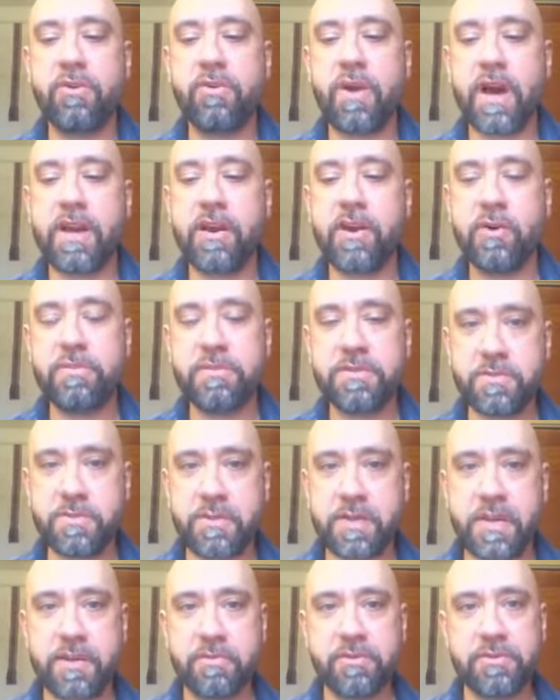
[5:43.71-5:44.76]
I hope to
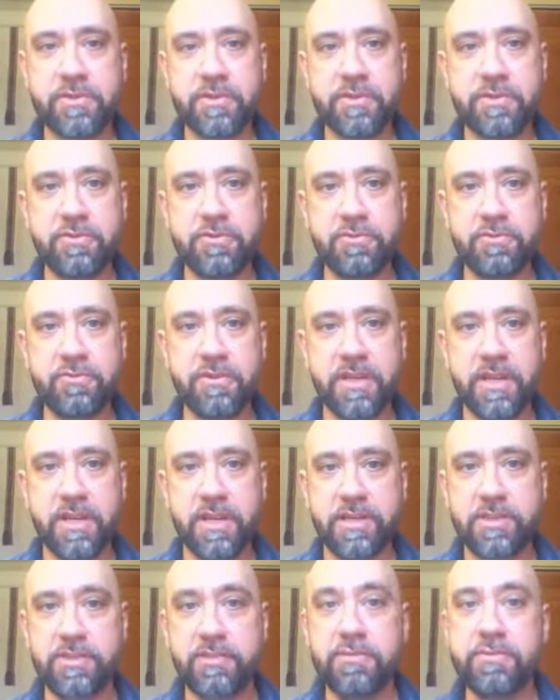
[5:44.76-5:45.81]
be able to
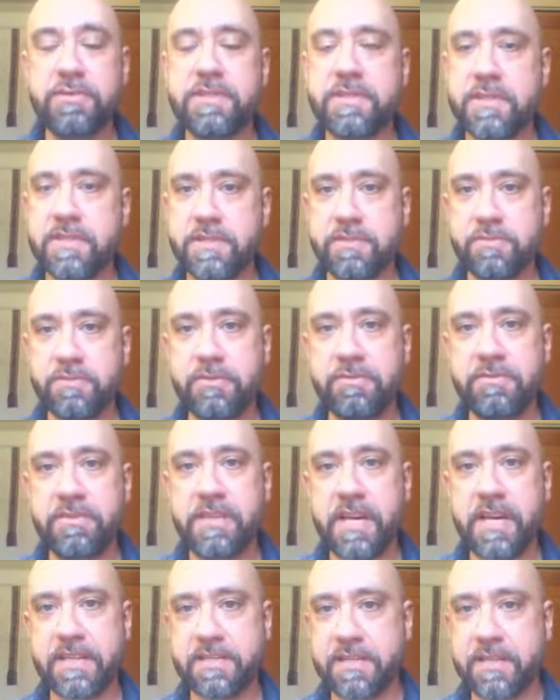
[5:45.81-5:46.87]
use this movie
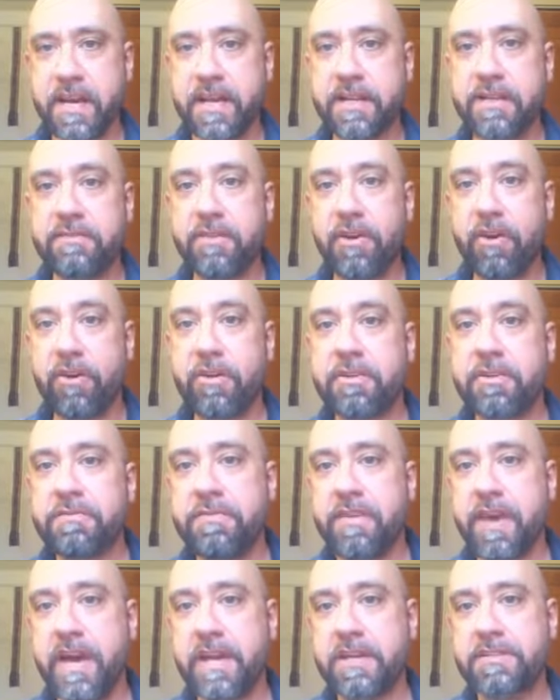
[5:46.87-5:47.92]
as a kind of
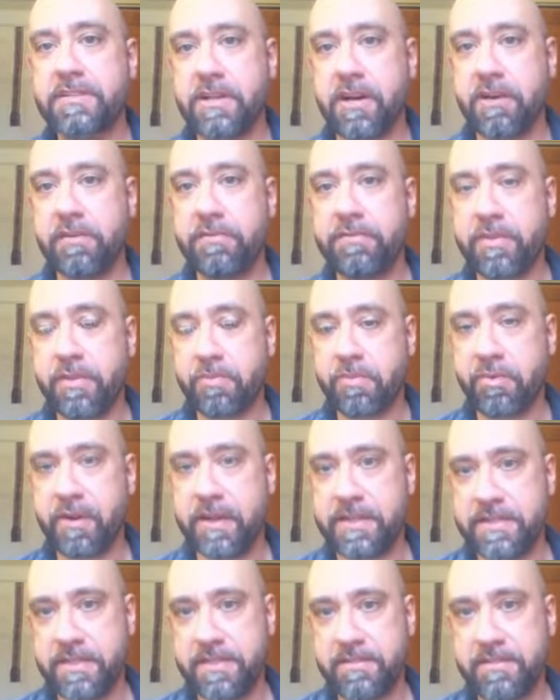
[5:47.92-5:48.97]
artifact of the
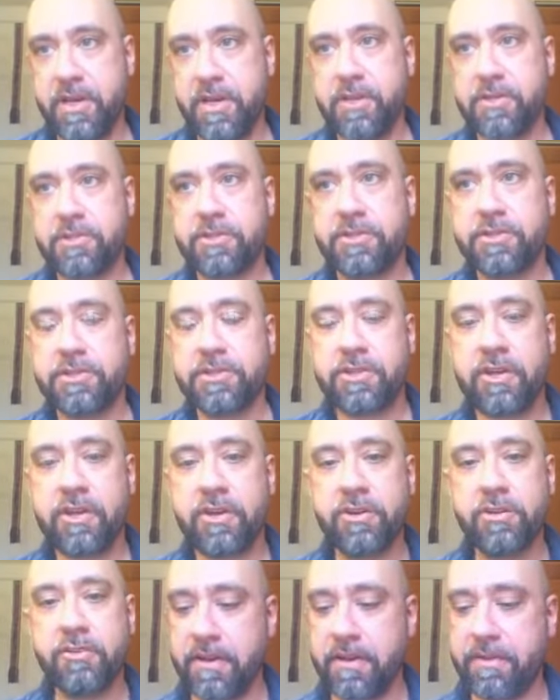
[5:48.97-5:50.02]
present to
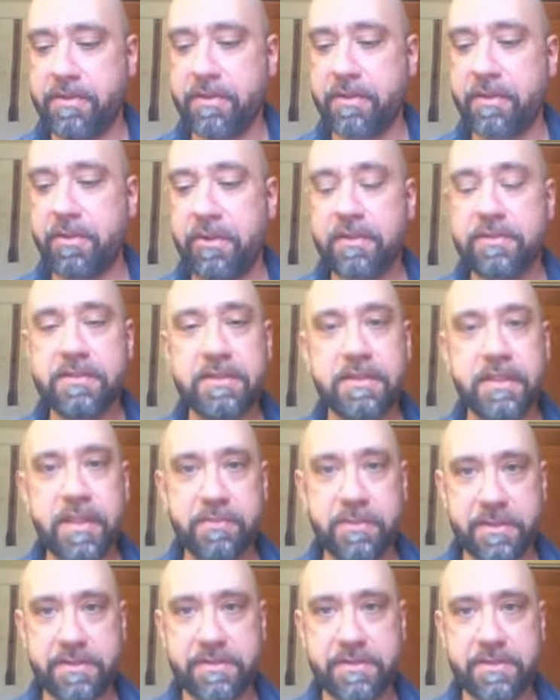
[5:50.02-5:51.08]
show the current
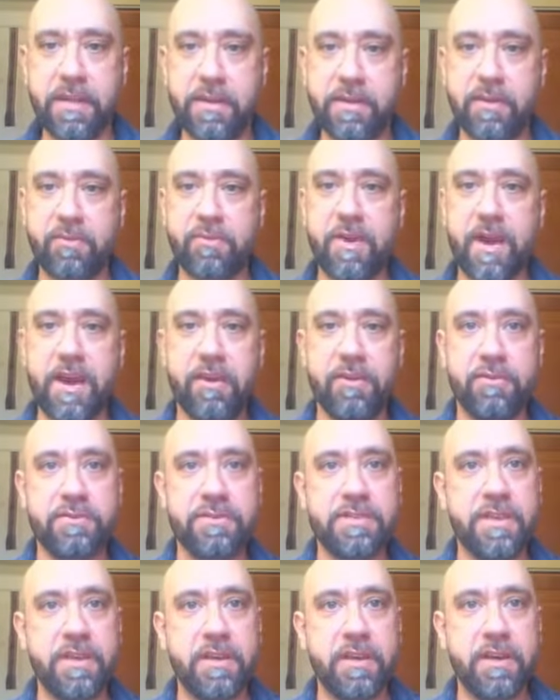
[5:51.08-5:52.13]
dilemmas
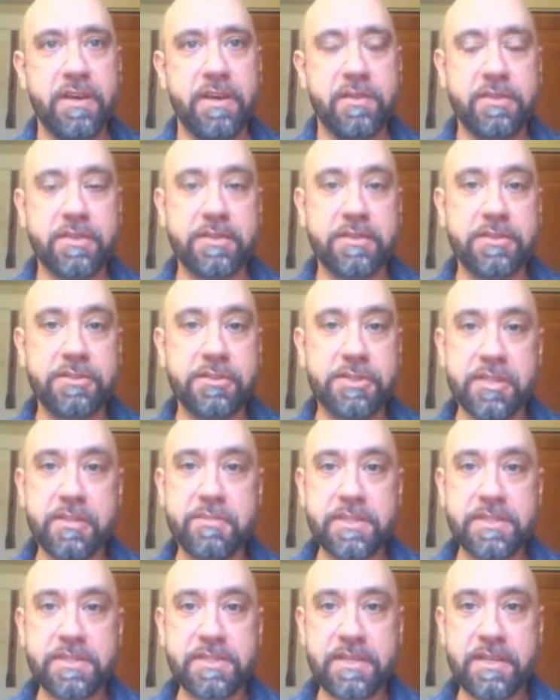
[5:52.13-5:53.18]
around the
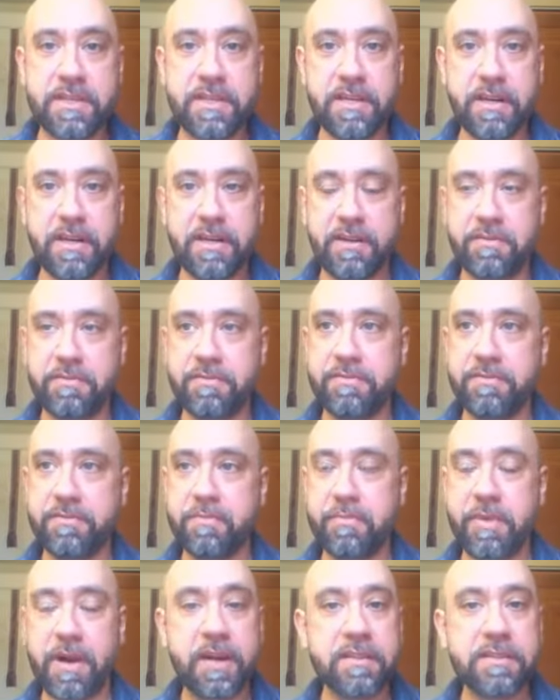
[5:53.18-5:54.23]
legitimacy of
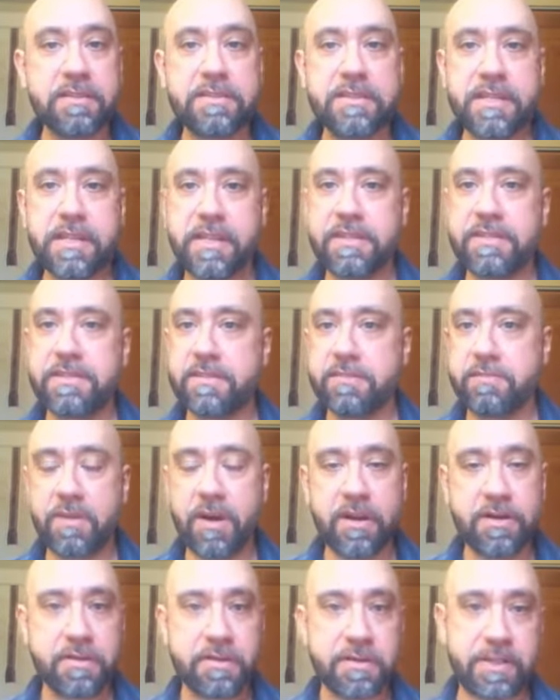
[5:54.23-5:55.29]
politics, of
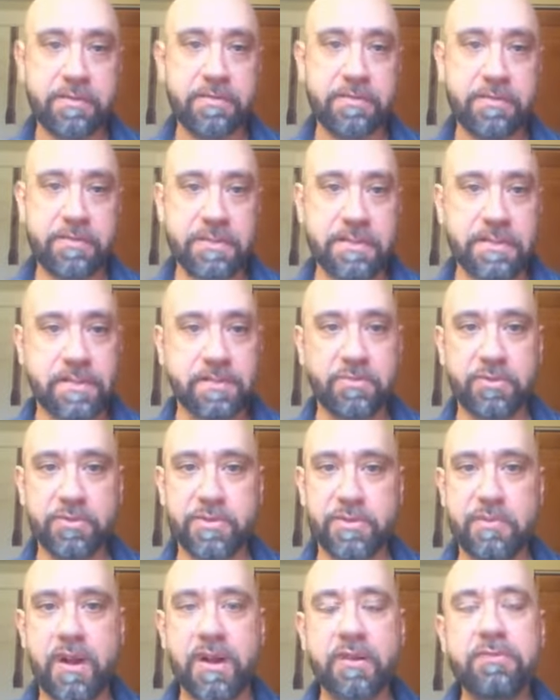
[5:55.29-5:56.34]
monarchy versus liberal
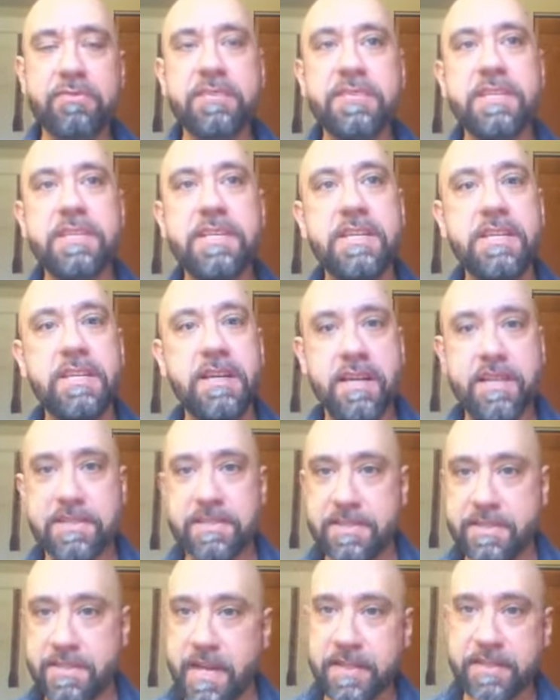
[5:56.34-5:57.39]
democracy,
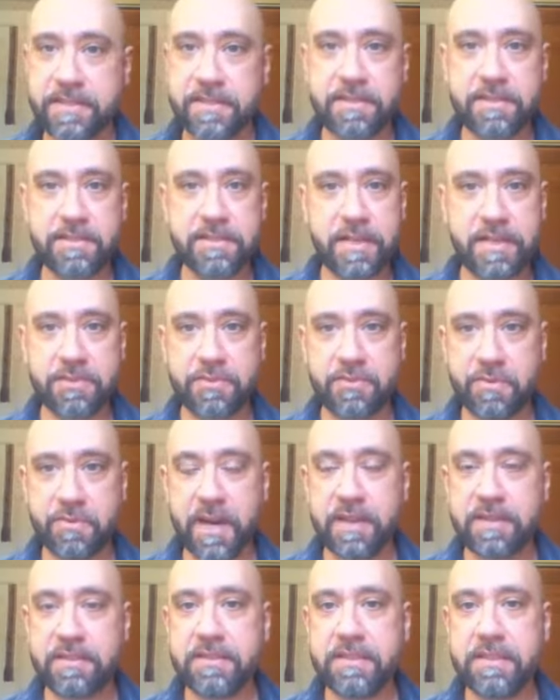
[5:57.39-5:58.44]
sex and
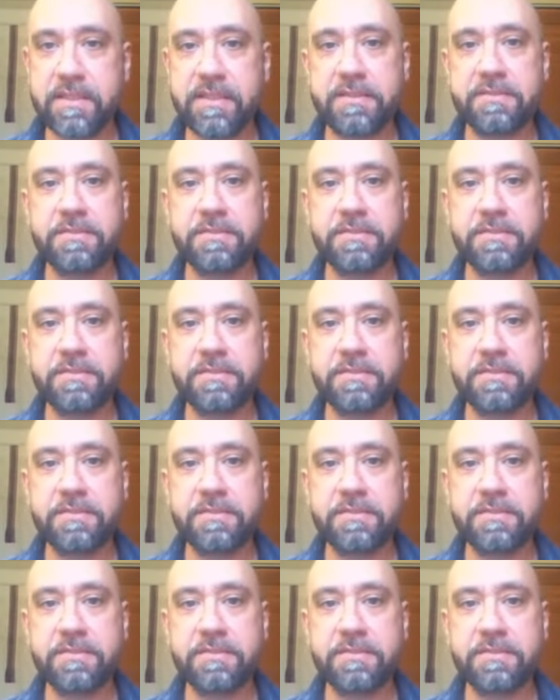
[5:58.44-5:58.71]
sexuality,